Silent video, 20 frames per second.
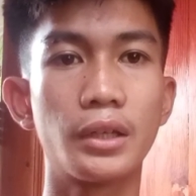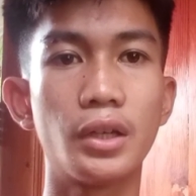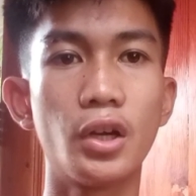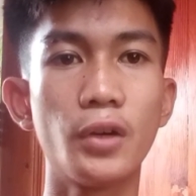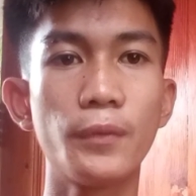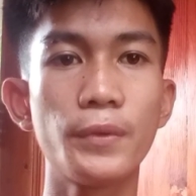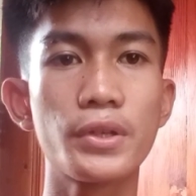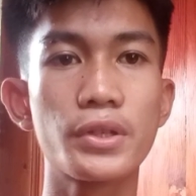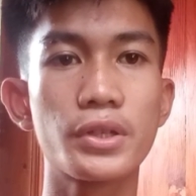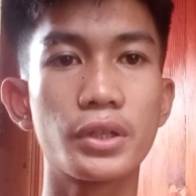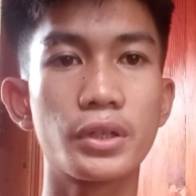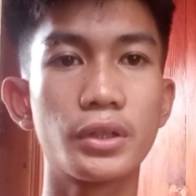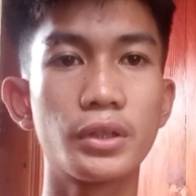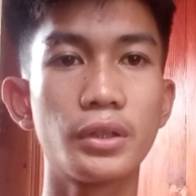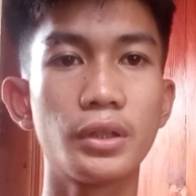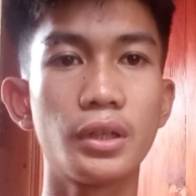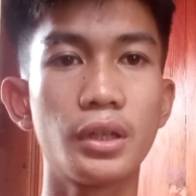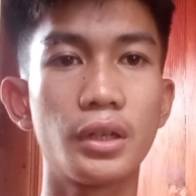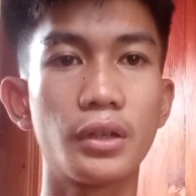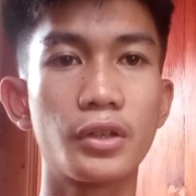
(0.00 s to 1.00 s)
The
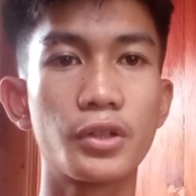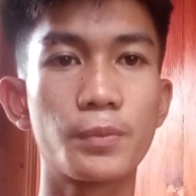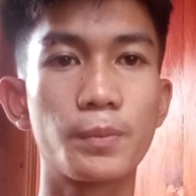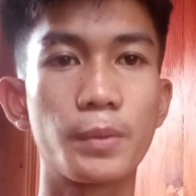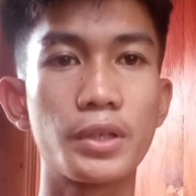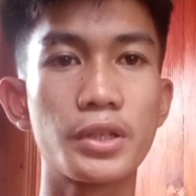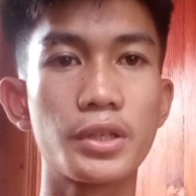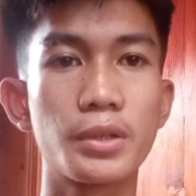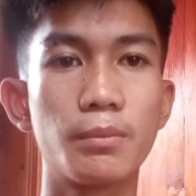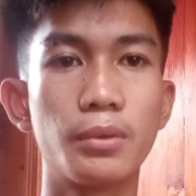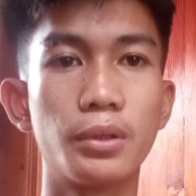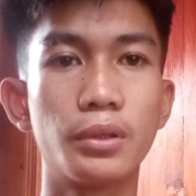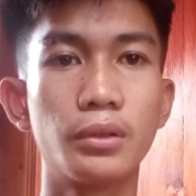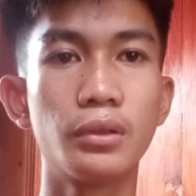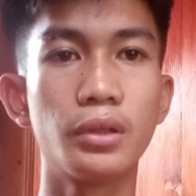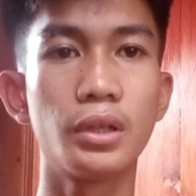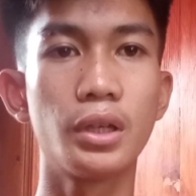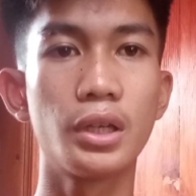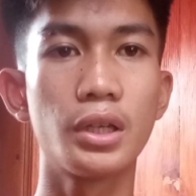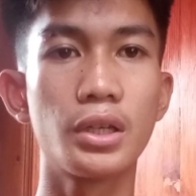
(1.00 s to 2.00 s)
officer
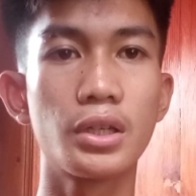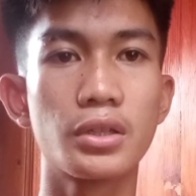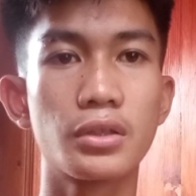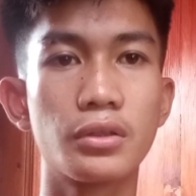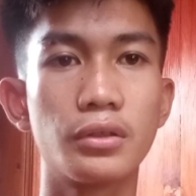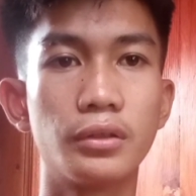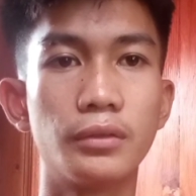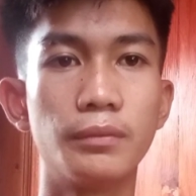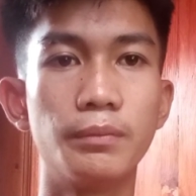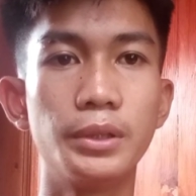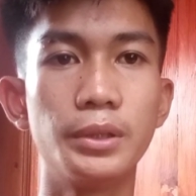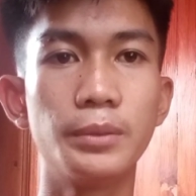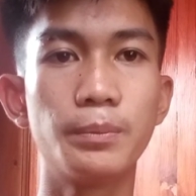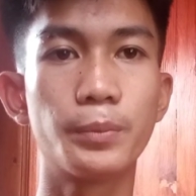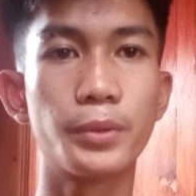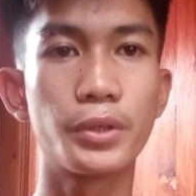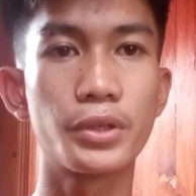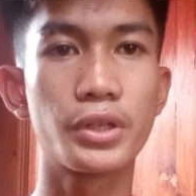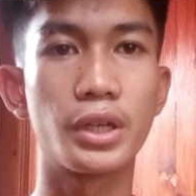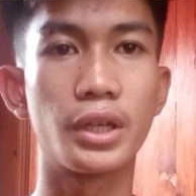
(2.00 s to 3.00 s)
responsible should be
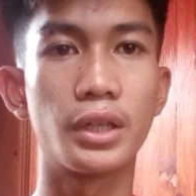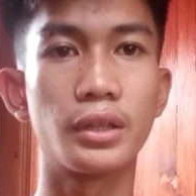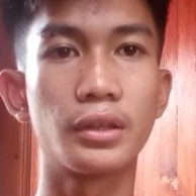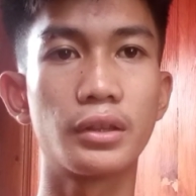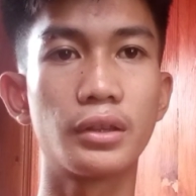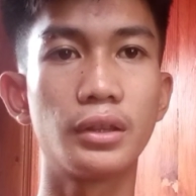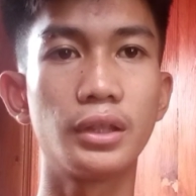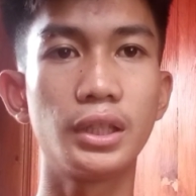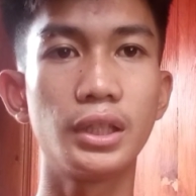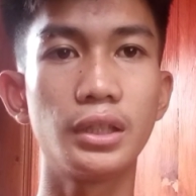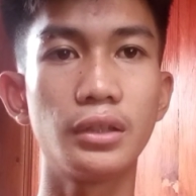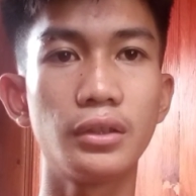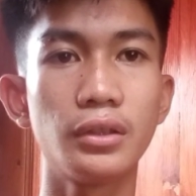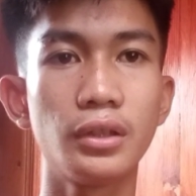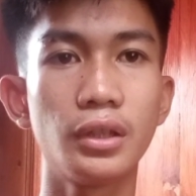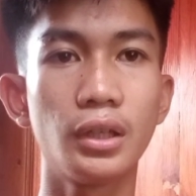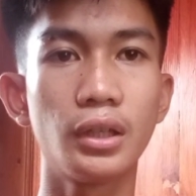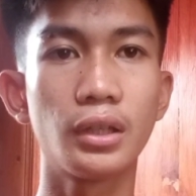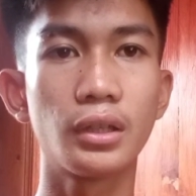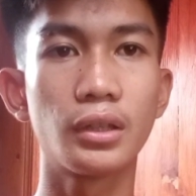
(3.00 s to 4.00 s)
present near
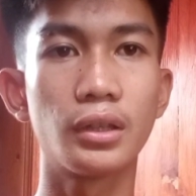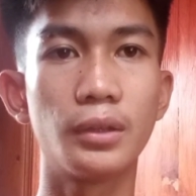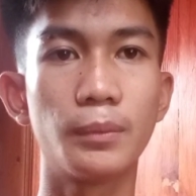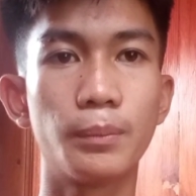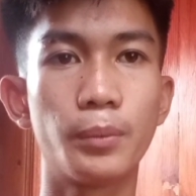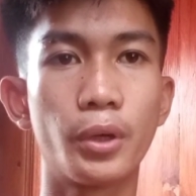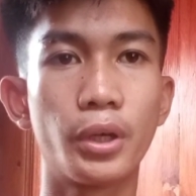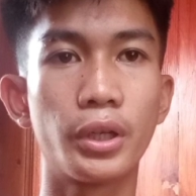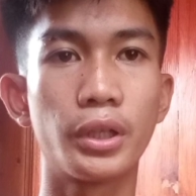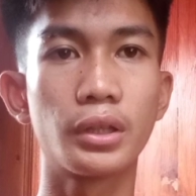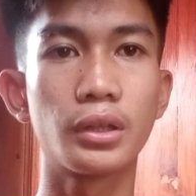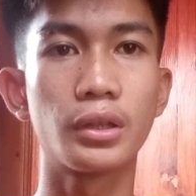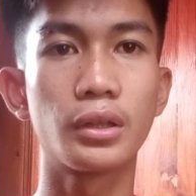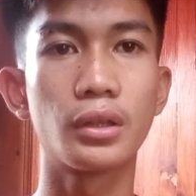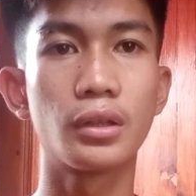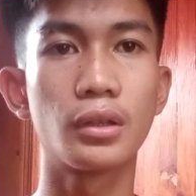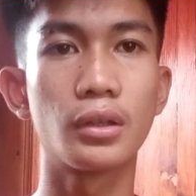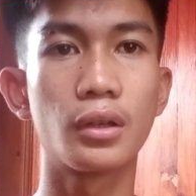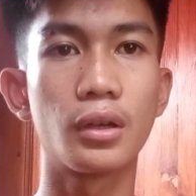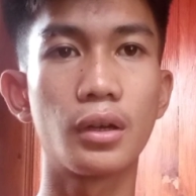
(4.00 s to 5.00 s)
the point
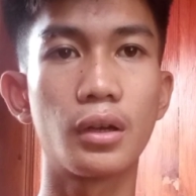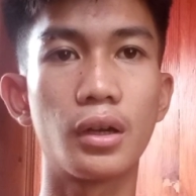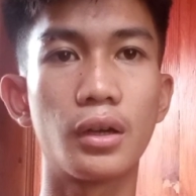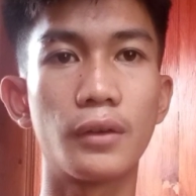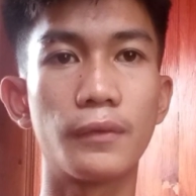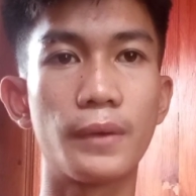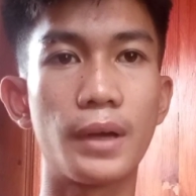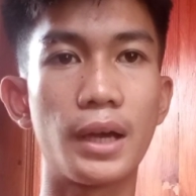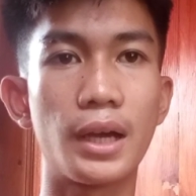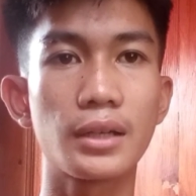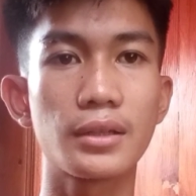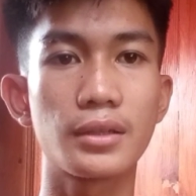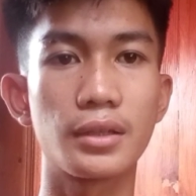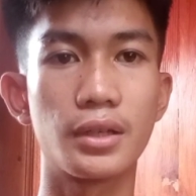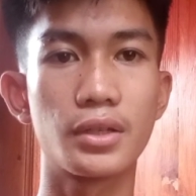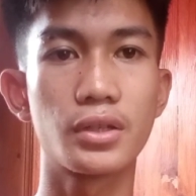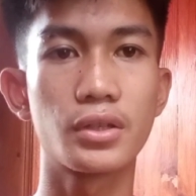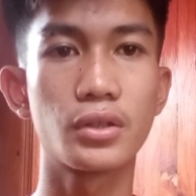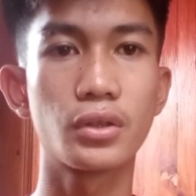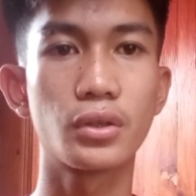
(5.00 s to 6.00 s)
of
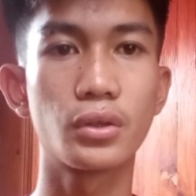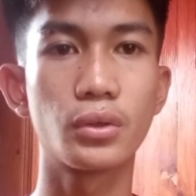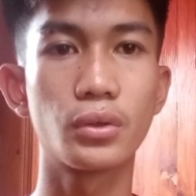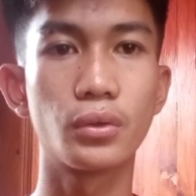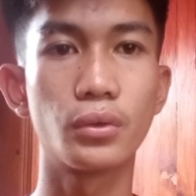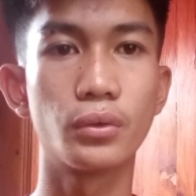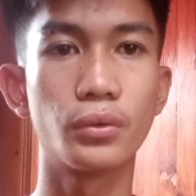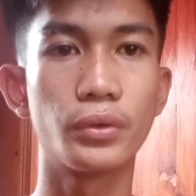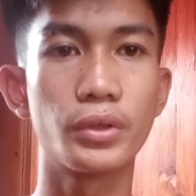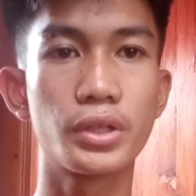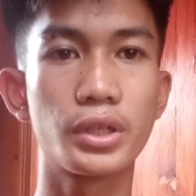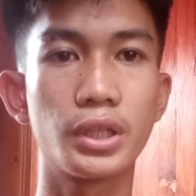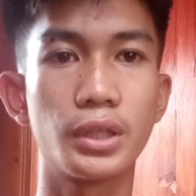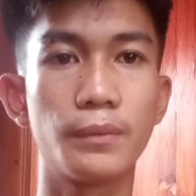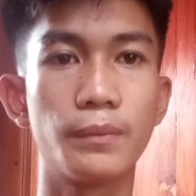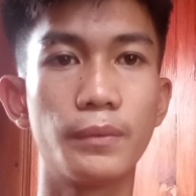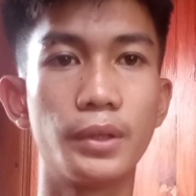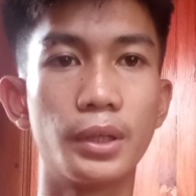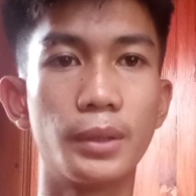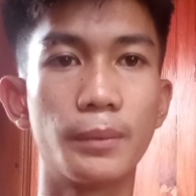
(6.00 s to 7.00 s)
access to
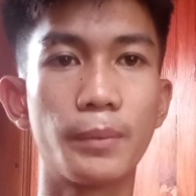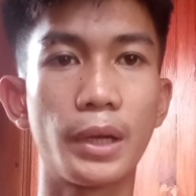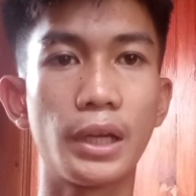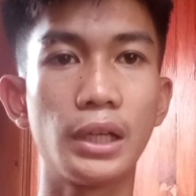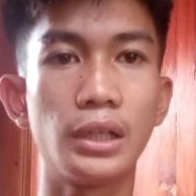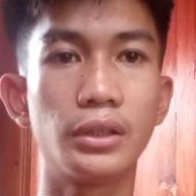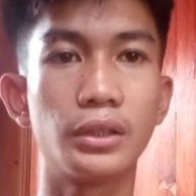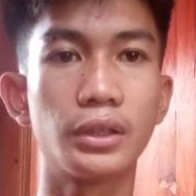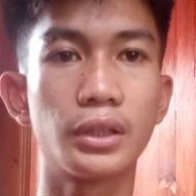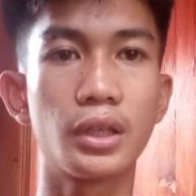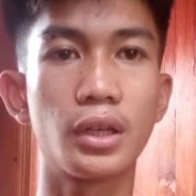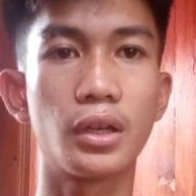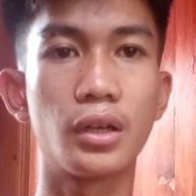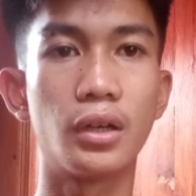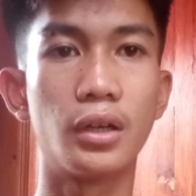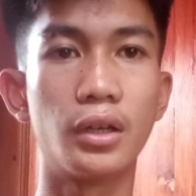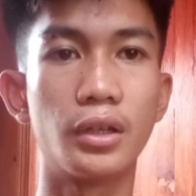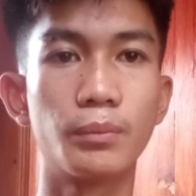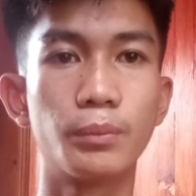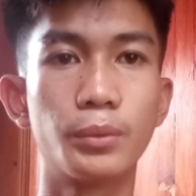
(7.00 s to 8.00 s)
receive the pilot
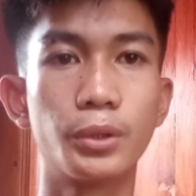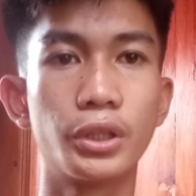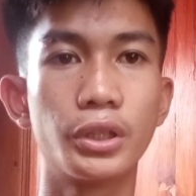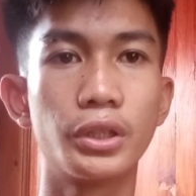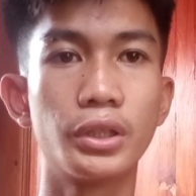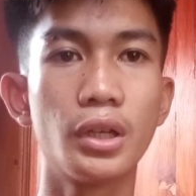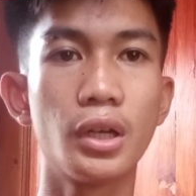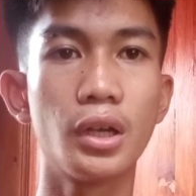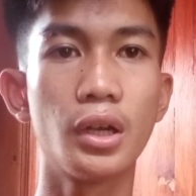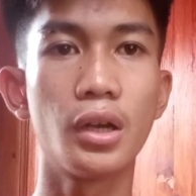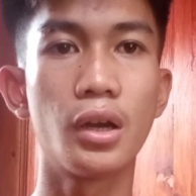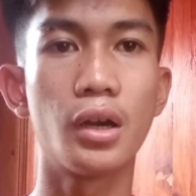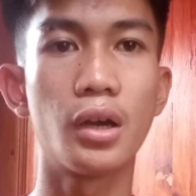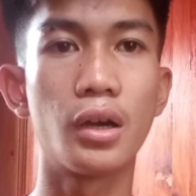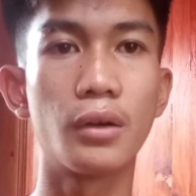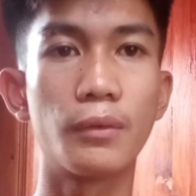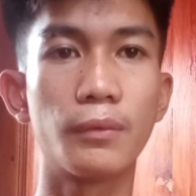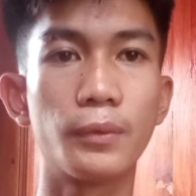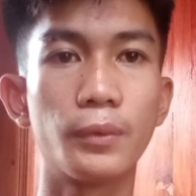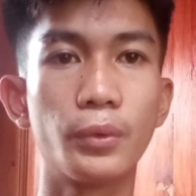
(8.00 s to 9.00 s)
on board
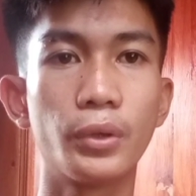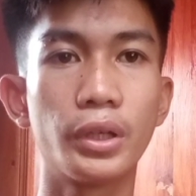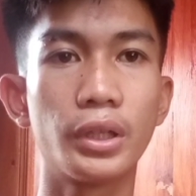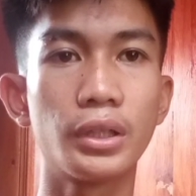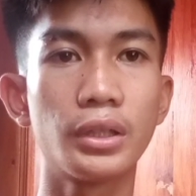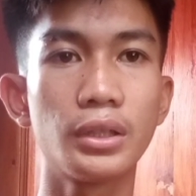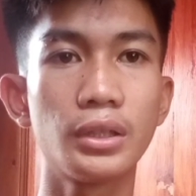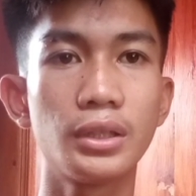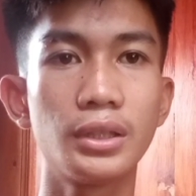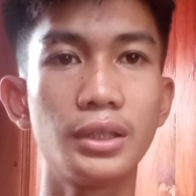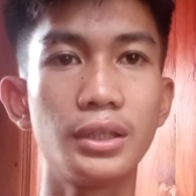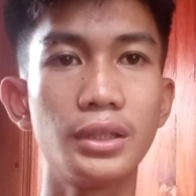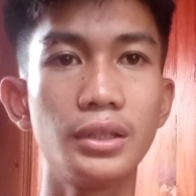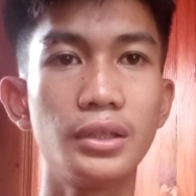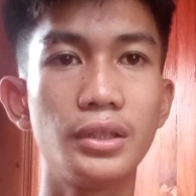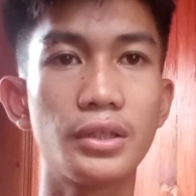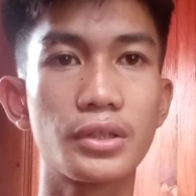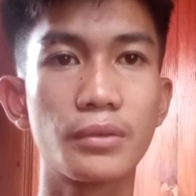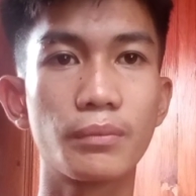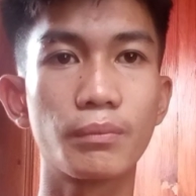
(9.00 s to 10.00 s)
of when
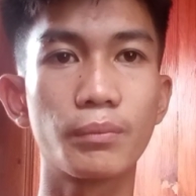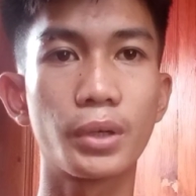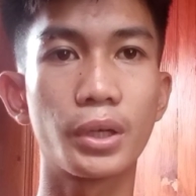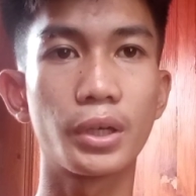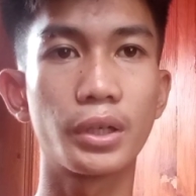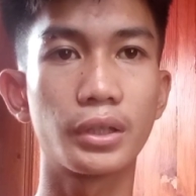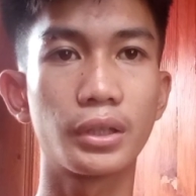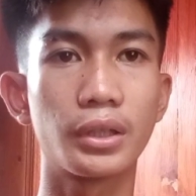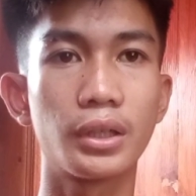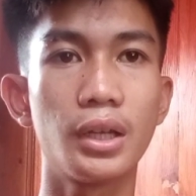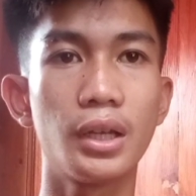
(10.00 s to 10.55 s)
he disembarked.